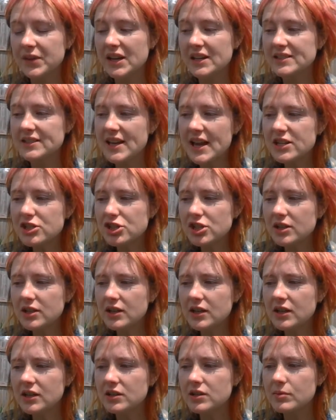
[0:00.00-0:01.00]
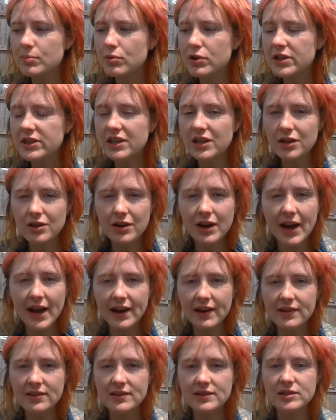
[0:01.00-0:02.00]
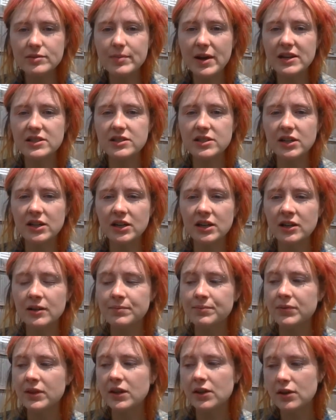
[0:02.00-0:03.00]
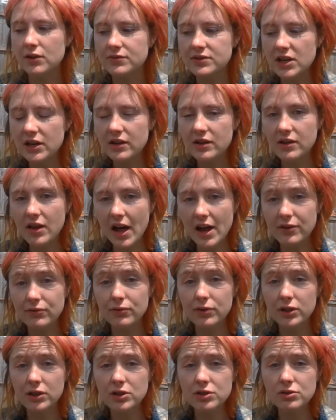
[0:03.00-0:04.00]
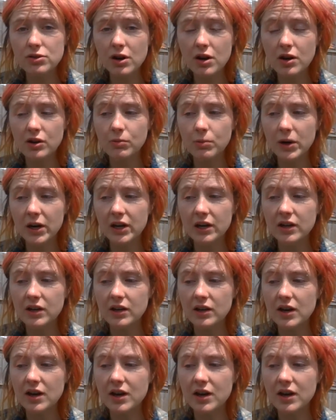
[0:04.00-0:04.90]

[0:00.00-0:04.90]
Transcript: Essentially, at the point that you're at in the semester, you've done a lot of really strong work.